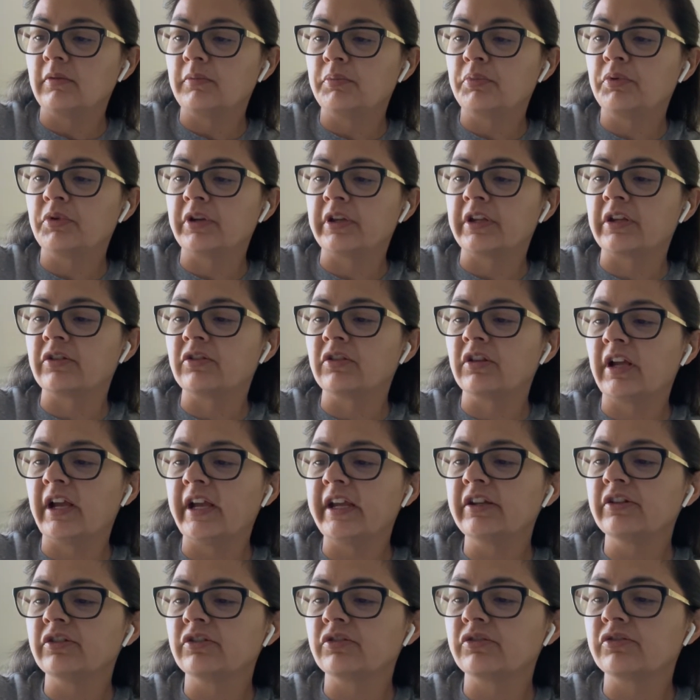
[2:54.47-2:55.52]
putting
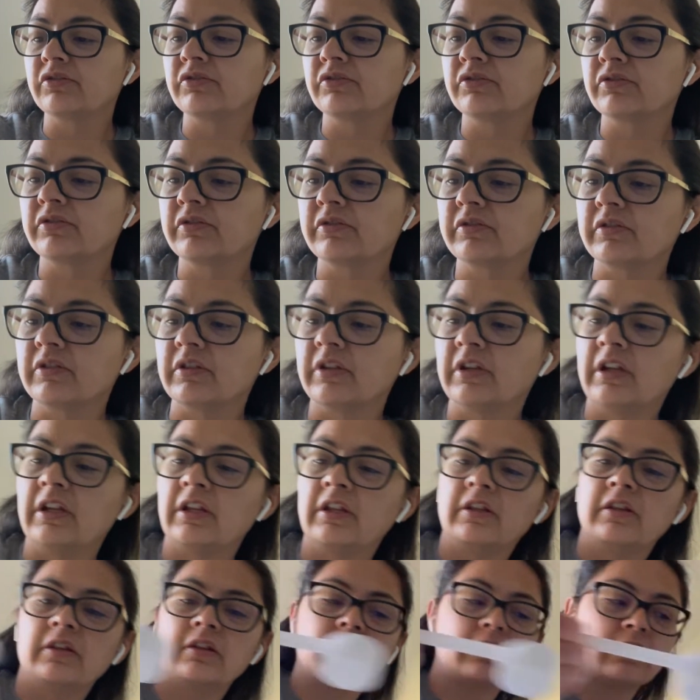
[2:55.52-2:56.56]
liners
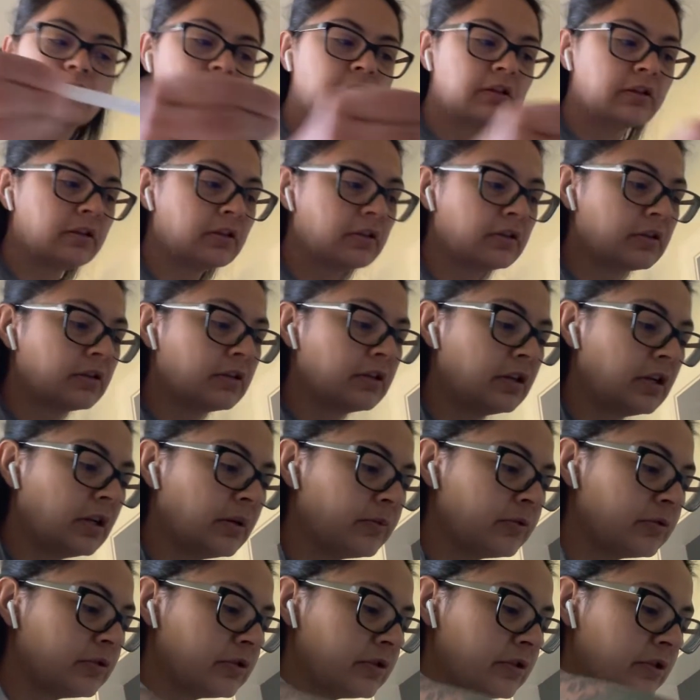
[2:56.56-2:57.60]
in the
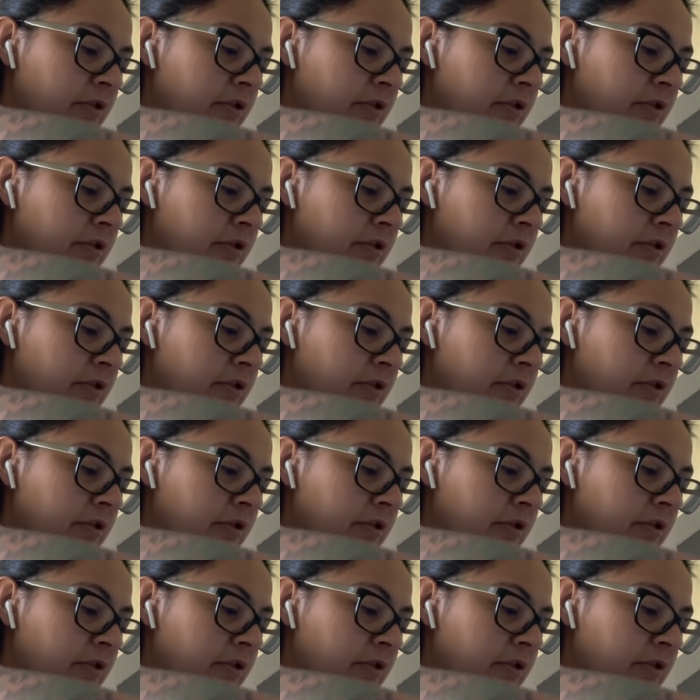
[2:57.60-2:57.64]
cupboard.